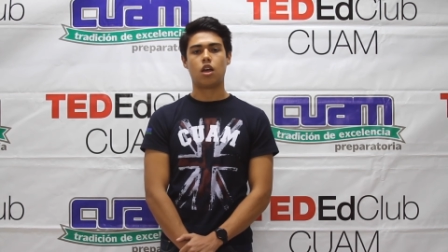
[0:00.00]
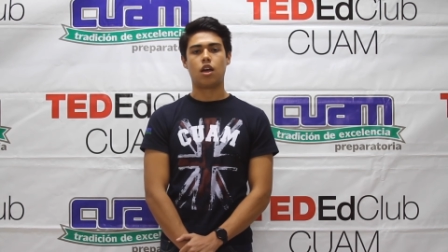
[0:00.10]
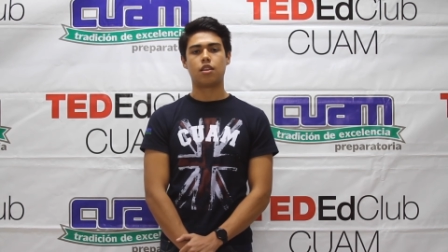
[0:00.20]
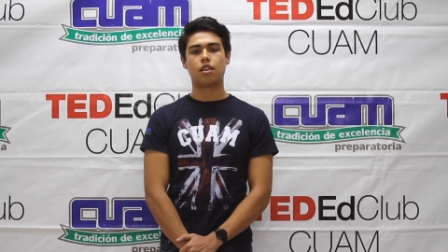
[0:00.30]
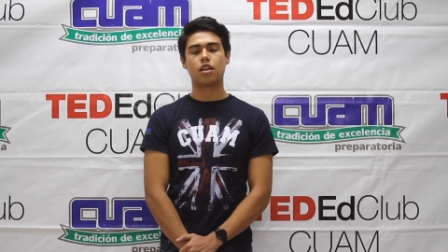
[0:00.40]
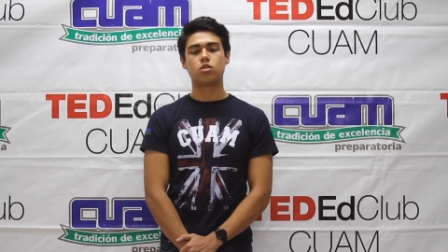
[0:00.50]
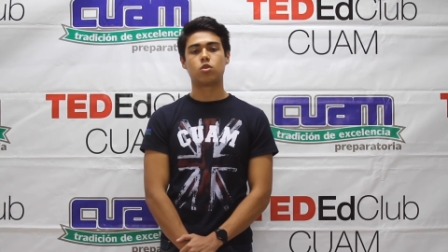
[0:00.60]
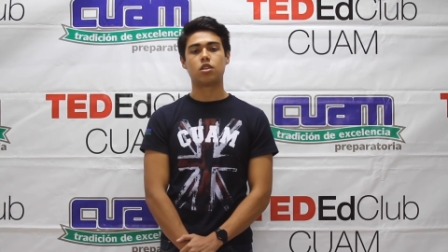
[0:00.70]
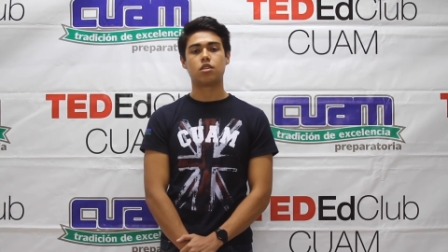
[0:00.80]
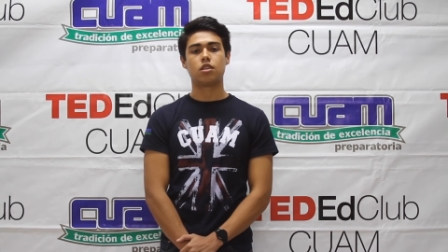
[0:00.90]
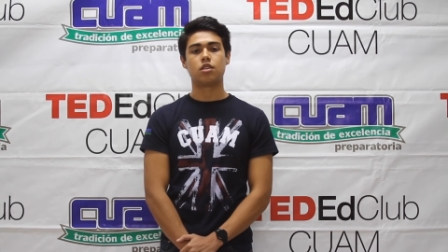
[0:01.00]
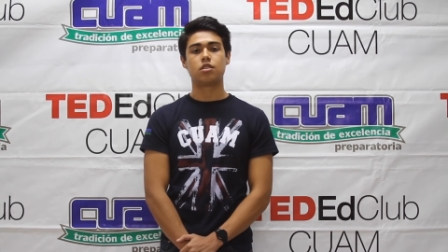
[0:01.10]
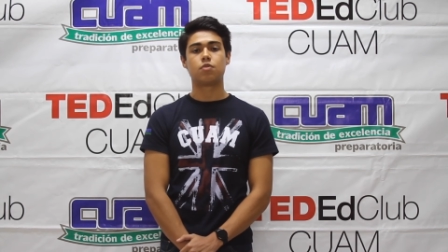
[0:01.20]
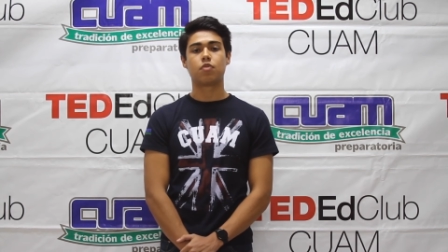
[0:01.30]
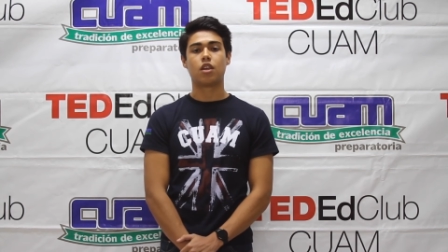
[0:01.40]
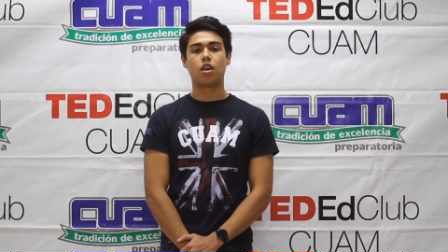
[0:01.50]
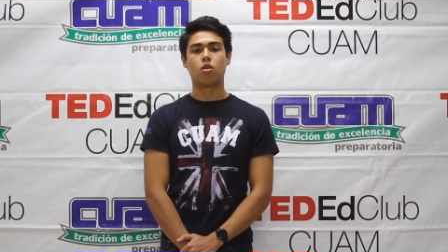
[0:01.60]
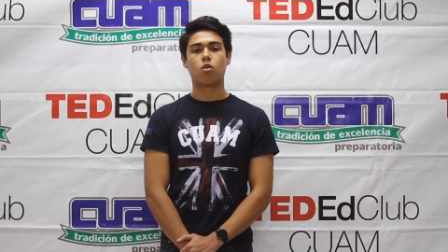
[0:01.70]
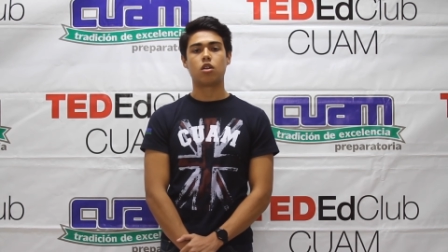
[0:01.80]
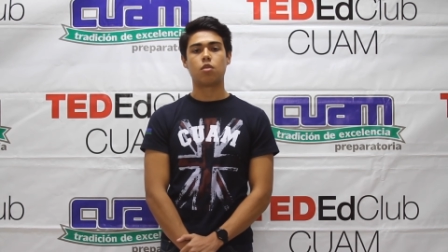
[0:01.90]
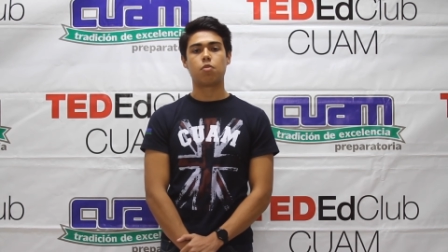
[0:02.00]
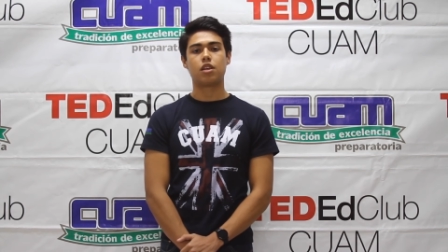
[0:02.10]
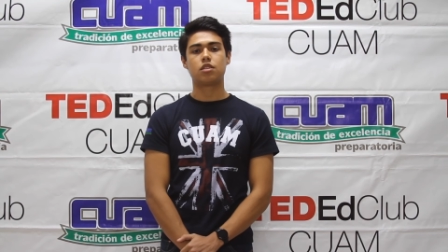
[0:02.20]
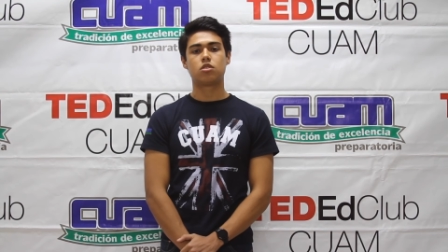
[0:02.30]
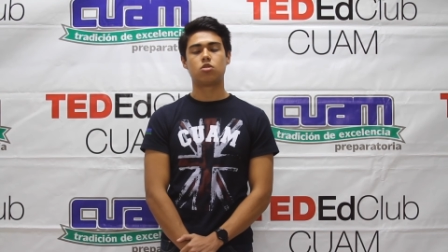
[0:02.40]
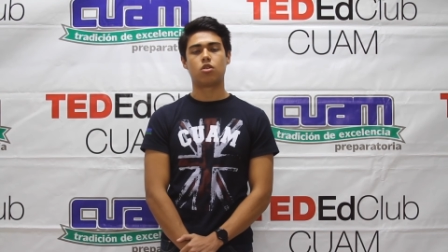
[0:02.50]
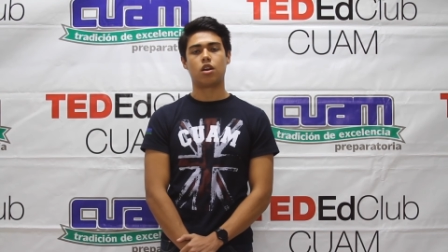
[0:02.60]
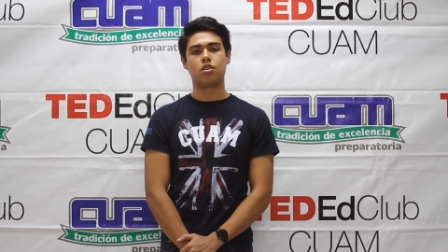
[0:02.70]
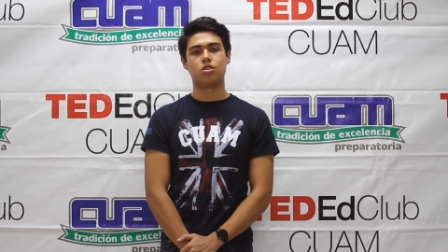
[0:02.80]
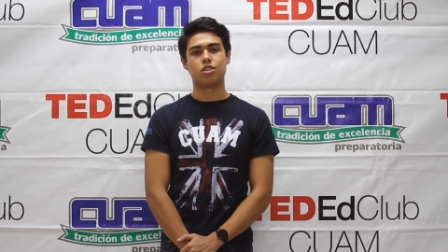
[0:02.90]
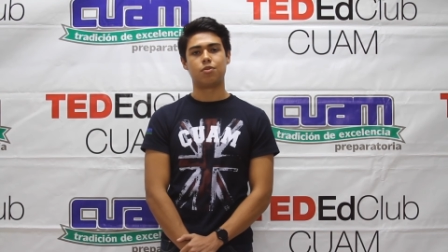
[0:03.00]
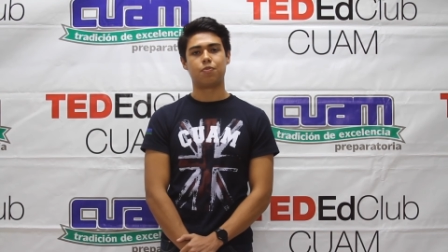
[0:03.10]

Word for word: And the last one is, what depletes your energy?